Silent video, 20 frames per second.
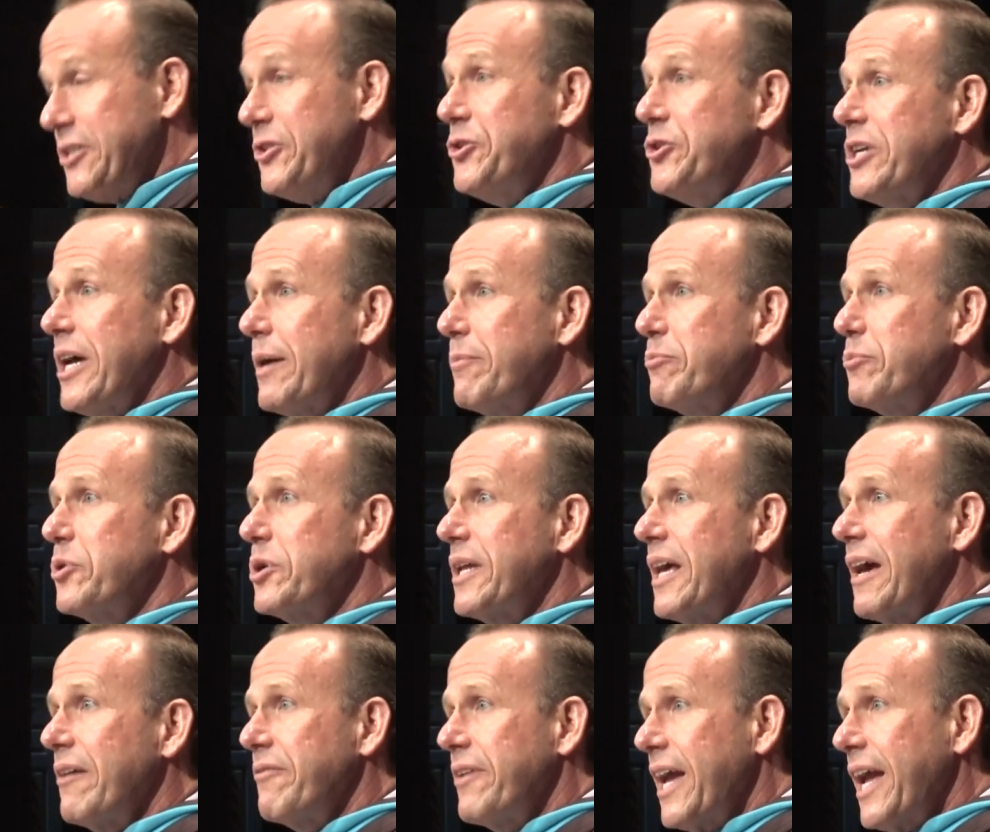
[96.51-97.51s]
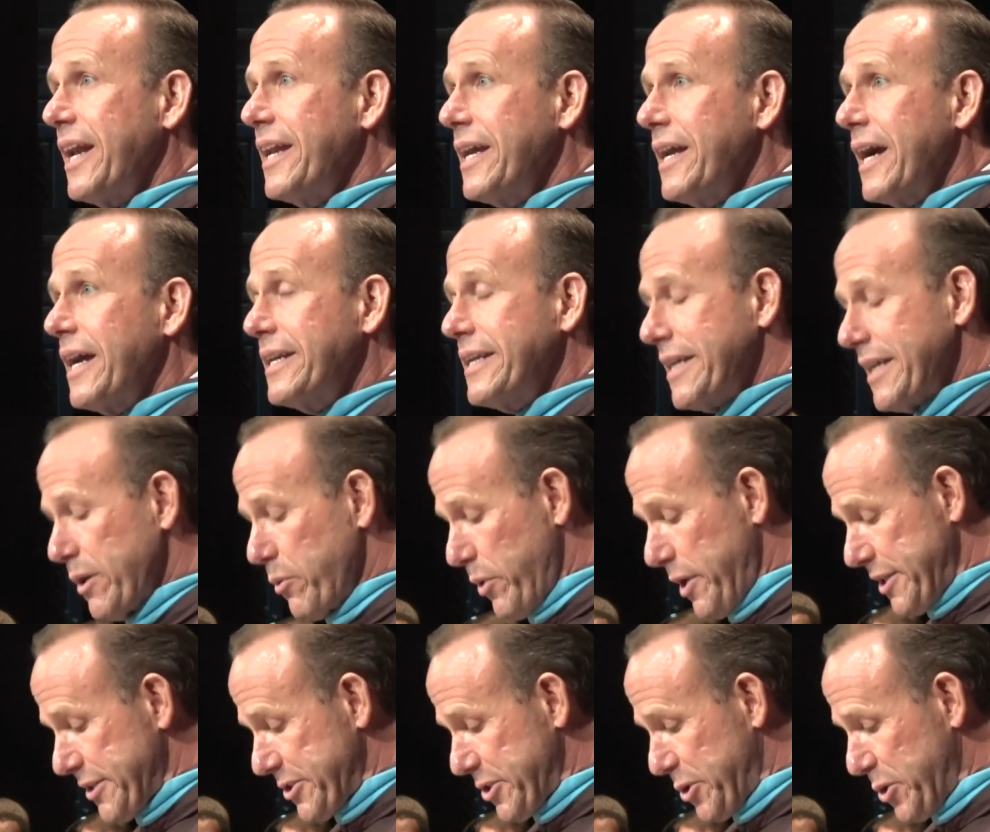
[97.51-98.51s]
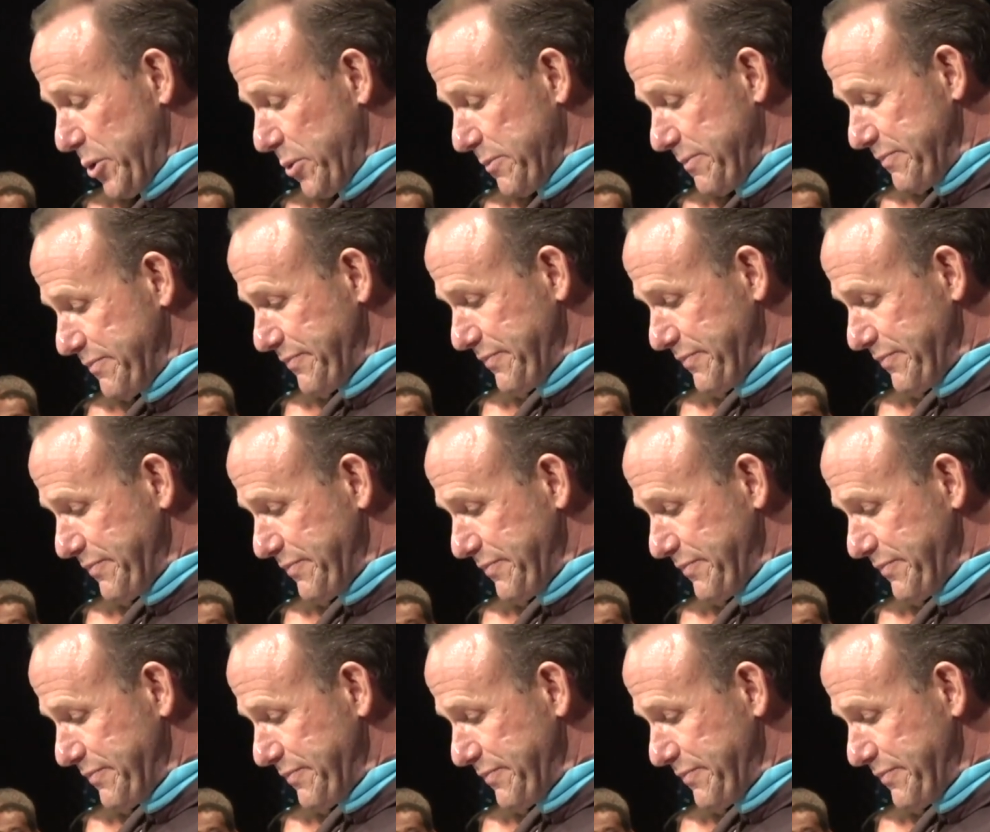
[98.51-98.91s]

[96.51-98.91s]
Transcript: Shep would have any idea what is cool.